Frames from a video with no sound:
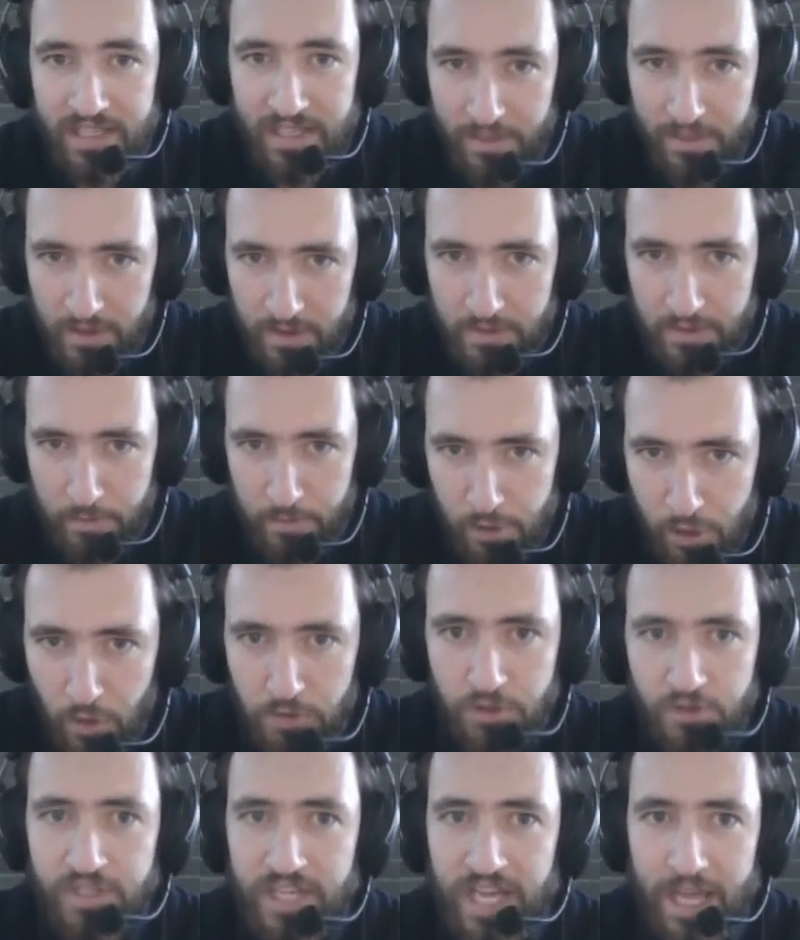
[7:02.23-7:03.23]
the
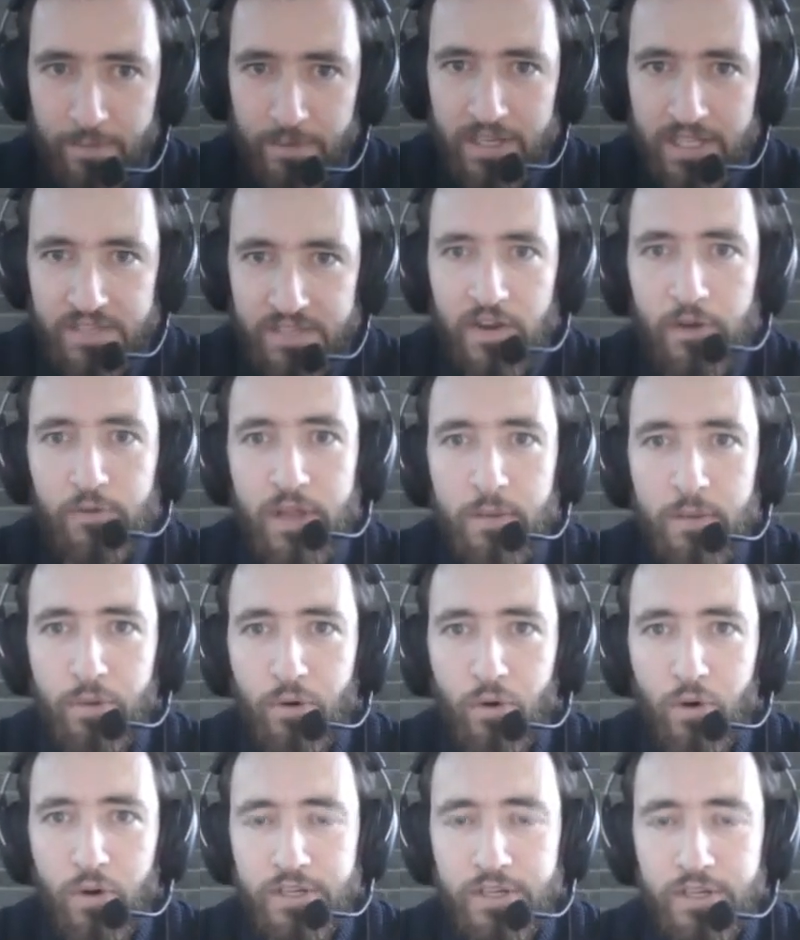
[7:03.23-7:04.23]
prototyping is very
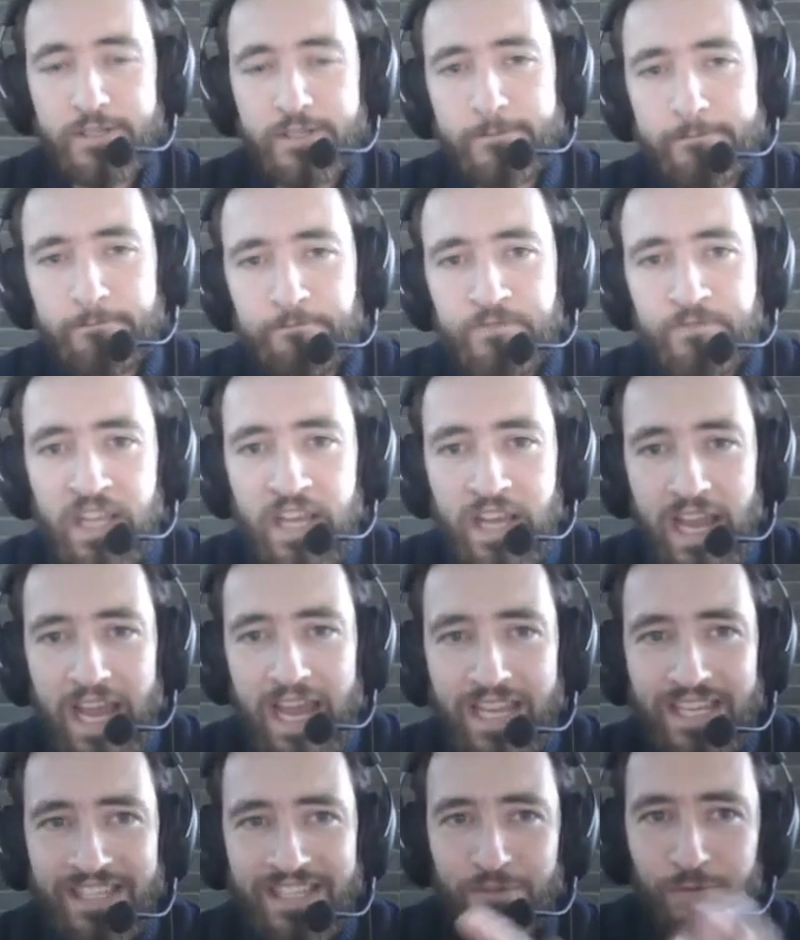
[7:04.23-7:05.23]
important.
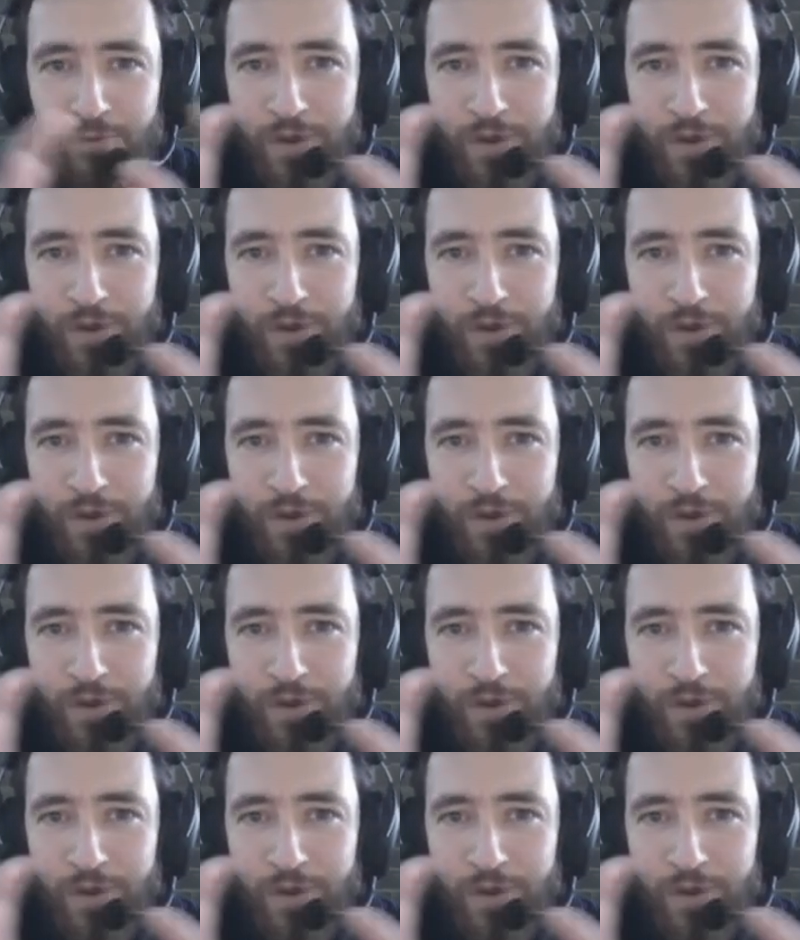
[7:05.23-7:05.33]
And